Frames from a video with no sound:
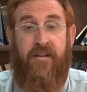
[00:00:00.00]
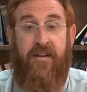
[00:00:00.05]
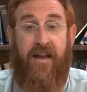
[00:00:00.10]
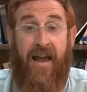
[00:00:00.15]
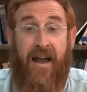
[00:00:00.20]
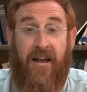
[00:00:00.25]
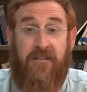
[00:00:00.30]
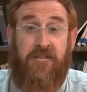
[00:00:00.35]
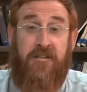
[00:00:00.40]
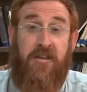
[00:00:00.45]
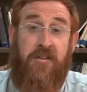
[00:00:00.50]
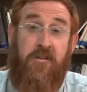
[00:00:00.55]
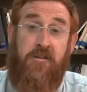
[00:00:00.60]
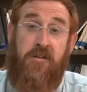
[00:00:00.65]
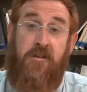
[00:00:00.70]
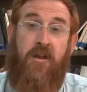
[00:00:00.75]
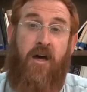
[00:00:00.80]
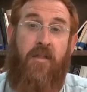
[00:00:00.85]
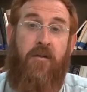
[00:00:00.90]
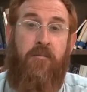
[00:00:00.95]
Actually,
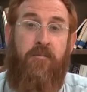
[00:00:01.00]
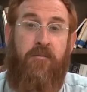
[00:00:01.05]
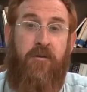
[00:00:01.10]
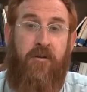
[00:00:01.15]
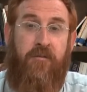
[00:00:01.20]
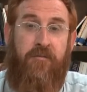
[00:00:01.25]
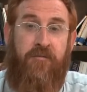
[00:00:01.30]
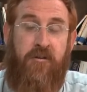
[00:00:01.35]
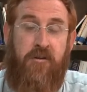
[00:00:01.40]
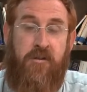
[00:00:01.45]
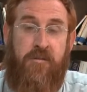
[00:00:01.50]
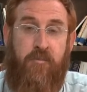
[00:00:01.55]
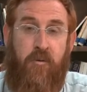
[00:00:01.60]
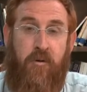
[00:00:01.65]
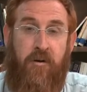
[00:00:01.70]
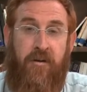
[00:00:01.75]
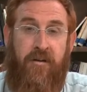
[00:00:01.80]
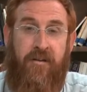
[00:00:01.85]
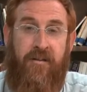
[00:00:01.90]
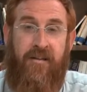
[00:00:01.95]
there's another
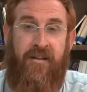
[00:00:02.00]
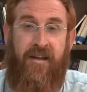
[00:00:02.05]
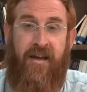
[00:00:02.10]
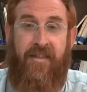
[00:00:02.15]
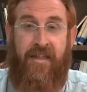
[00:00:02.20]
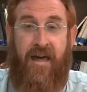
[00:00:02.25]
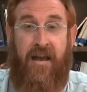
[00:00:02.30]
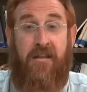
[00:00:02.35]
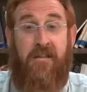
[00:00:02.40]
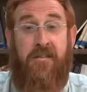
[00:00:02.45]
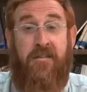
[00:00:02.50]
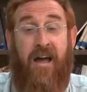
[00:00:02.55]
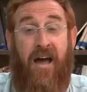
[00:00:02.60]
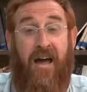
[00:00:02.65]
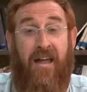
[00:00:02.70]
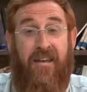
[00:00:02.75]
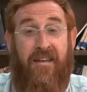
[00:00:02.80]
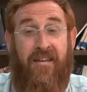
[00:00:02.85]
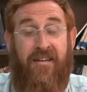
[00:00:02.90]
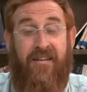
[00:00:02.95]
firstborn, and that is
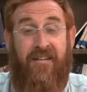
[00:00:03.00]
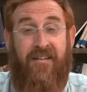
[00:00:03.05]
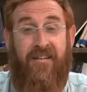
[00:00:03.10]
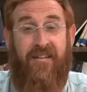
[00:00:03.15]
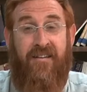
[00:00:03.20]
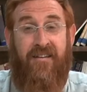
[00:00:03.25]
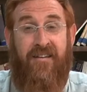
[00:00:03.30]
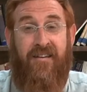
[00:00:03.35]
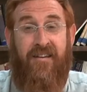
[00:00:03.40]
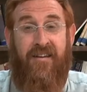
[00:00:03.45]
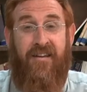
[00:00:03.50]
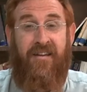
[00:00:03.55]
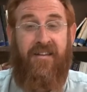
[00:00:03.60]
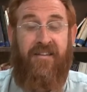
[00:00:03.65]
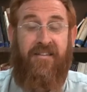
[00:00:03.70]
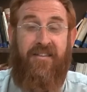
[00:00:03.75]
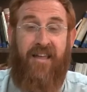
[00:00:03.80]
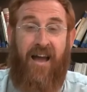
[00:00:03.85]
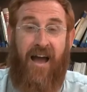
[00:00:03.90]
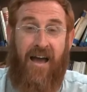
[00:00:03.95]
Dan.
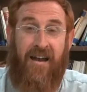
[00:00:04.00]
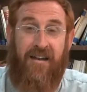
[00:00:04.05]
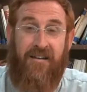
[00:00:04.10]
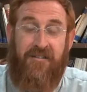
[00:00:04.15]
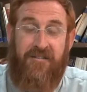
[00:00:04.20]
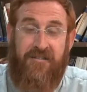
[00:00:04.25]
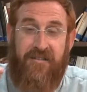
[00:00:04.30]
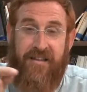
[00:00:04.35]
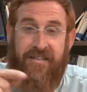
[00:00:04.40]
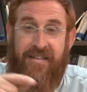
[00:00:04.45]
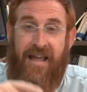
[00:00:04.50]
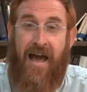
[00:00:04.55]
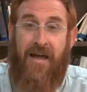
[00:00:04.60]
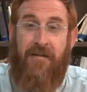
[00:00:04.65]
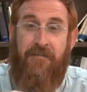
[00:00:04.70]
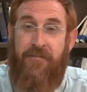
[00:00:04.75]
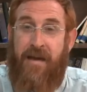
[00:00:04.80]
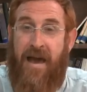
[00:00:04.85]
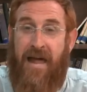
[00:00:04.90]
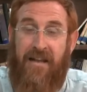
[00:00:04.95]
Dan did
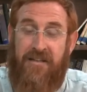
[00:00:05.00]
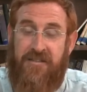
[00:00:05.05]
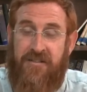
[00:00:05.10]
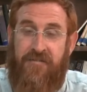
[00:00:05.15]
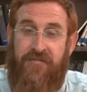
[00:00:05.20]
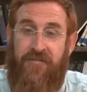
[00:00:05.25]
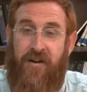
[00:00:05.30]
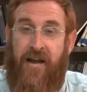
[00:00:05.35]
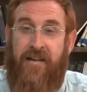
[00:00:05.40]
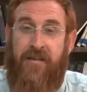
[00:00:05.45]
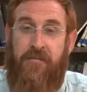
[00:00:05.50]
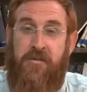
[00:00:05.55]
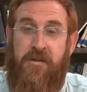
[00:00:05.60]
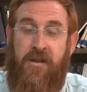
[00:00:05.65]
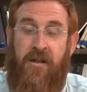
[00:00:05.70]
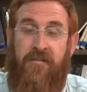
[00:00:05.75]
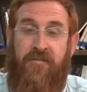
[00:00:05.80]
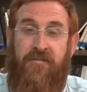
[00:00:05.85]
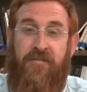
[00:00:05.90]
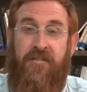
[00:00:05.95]
not manage to find
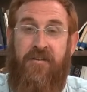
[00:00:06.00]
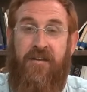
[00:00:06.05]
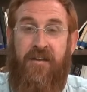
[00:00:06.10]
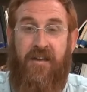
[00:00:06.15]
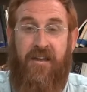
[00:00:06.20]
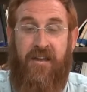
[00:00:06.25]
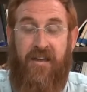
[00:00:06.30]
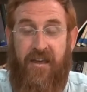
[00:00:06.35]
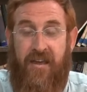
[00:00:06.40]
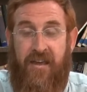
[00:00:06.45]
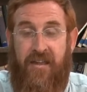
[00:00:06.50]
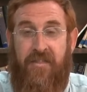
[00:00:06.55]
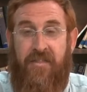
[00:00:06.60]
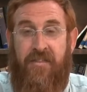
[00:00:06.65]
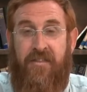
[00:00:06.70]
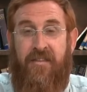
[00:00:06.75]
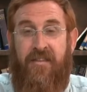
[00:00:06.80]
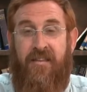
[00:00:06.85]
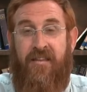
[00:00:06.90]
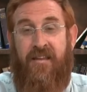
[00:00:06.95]
himself
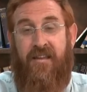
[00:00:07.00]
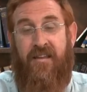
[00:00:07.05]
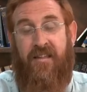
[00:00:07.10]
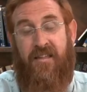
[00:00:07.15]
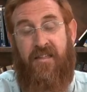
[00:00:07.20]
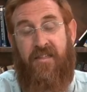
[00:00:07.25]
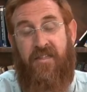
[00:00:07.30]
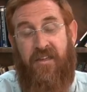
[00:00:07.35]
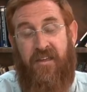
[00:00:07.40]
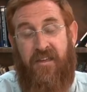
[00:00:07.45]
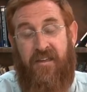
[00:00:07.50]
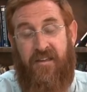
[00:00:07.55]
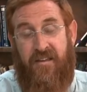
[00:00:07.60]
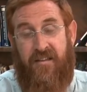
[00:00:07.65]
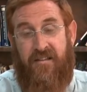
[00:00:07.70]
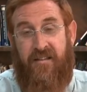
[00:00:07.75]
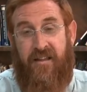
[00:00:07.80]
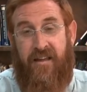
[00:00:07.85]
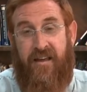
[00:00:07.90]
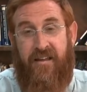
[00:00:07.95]
in the
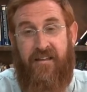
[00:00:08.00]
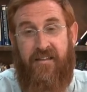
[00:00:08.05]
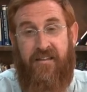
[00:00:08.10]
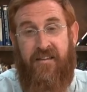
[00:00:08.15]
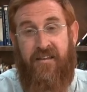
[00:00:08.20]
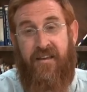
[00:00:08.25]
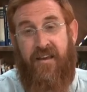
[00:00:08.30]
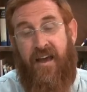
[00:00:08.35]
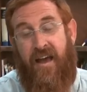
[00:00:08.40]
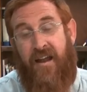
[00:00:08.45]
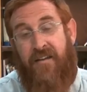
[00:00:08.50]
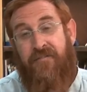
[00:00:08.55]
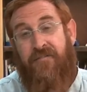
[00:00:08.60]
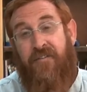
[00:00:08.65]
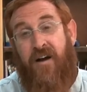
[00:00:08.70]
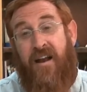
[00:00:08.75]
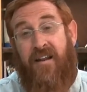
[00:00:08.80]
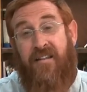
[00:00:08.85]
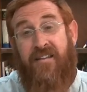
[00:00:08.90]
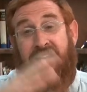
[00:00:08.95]
land, and
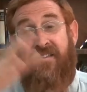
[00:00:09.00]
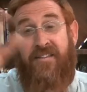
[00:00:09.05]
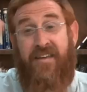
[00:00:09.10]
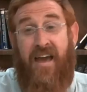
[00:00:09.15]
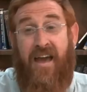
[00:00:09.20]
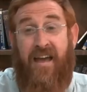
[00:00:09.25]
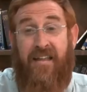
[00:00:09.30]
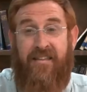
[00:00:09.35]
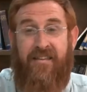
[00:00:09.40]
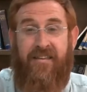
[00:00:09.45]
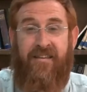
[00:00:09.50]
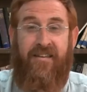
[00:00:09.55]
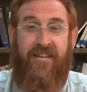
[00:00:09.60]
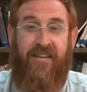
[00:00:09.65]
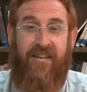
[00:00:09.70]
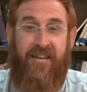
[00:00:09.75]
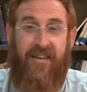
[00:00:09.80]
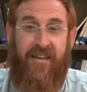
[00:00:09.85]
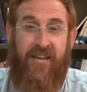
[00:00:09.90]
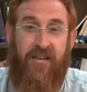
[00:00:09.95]
finally at the end,
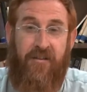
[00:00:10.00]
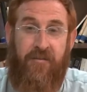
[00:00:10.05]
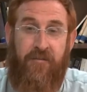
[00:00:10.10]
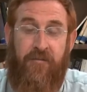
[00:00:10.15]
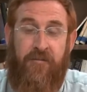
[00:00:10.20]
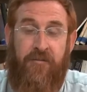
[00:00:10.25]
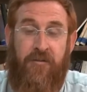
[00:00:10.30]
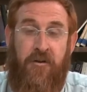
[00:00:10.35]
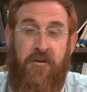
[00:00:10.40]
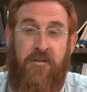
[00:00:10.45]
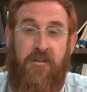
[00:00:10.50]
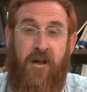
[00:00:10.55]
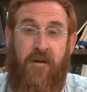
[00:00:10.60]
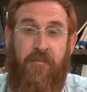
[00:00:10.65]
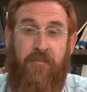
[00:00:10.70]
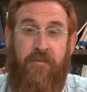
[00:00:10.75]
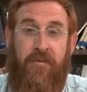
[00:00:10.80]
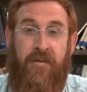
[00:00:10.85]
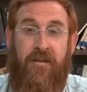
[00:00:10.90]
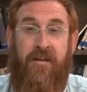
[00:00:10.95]
he turns
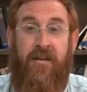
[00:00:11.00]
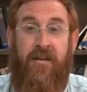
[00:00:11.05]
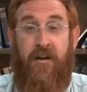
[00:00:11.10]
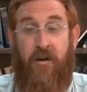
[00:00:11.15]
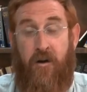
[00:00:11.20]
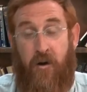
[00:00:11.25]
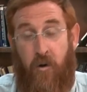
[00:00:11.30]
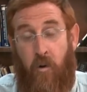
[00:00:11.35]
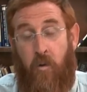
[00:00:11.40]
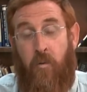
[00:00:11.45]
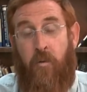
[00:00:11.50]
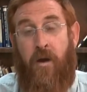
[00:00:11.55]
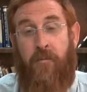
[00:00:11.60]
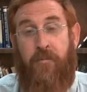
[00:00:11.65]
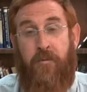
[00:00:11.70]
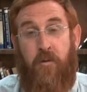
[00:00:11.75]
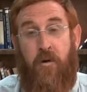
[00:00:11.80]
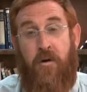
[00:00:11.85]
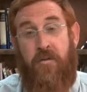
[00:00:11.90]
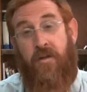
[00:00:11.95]
up all the way
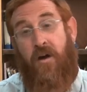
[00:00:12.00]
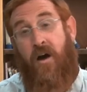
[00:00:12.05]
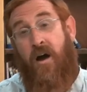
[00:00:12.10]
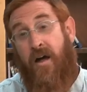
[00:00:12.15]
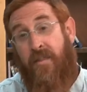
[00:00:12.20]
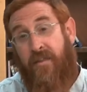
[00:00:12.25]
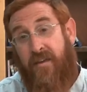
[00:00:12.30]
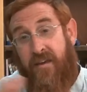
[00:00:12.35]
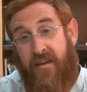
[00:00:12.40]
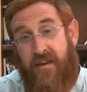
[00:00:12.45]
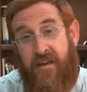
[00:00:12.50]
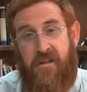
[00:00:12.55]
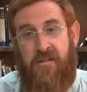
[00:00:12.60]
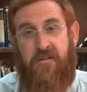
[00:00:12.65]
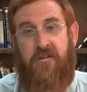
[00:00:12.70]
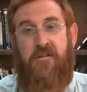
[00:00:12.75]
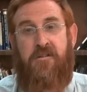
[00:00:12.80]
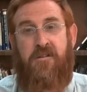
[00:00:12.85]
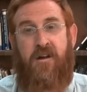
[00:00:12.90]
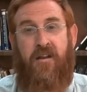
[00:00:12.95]
up north on the
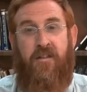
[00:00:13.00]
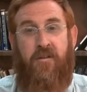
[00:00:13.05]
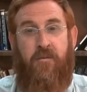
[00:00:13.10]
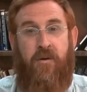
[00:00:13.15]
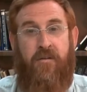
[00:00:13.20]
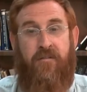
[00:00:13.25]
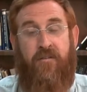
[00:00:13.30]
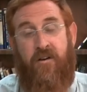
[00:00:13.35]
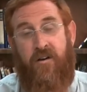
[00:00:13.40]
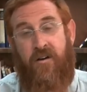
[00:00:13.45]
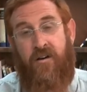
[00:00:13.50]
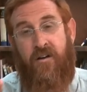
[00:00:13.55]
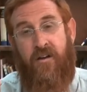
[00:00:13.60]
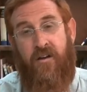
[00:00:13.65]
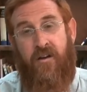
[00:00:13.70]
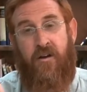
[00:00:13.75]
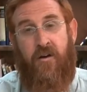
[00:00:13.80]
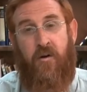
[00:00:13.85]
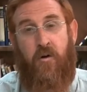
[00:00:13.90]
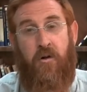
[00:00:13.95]
eastern side of the river,
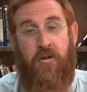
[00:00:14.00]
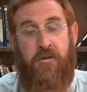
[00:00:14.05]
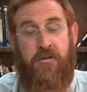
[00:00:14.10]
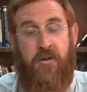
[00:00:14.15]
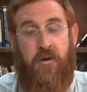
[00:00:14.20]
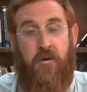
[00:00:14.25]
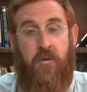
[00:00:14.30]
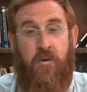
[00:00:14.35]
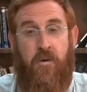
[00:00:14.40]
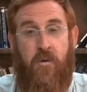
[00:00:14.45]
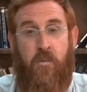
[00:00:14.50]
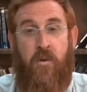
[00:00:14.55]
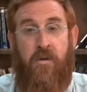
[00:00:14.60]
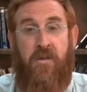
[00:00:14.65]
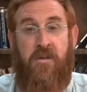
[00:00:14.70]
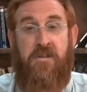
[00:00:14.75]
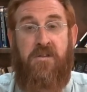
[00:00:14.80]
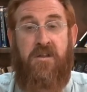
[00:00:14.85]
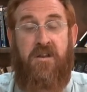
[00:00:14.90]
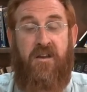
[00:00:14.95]
also where
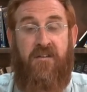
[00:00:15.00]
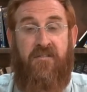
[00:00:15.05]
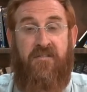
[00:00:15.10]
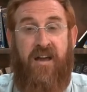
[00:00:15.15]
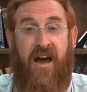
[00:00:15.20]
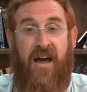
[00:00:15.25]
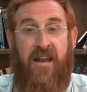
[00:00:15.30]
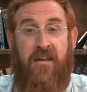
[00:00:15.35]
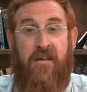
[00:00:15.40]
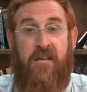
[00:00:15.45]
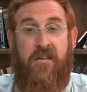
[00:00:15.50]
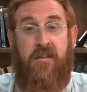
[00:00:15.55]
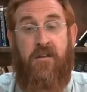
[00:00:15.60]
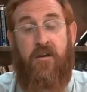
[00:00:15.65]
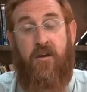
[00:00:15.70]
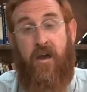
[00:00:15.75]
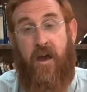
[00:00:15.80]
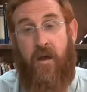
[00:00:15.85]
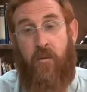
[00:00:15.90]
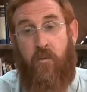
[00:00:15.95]
the city of Dan is
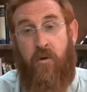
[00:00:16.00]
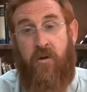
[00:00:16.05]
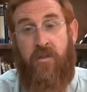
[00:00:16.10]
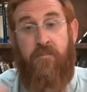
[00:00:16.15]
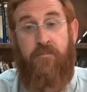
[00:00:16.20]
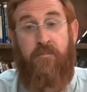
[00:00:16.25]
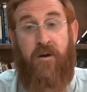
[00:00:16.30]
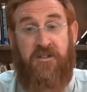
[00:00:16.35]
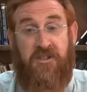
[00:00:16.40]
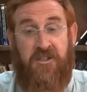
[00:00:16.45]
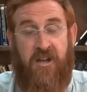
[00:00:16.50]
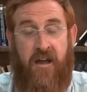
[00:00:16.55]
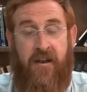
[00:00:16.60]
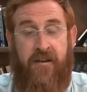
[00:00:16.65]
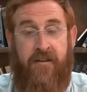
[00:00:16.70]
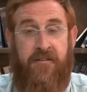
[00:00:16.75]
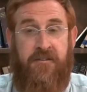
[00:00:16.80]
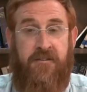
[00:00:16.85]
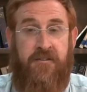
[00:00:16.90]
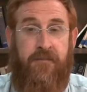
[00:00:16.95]
and where the
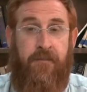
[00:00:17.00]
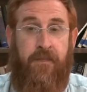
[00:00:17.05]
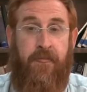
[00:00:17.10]
Bashan is.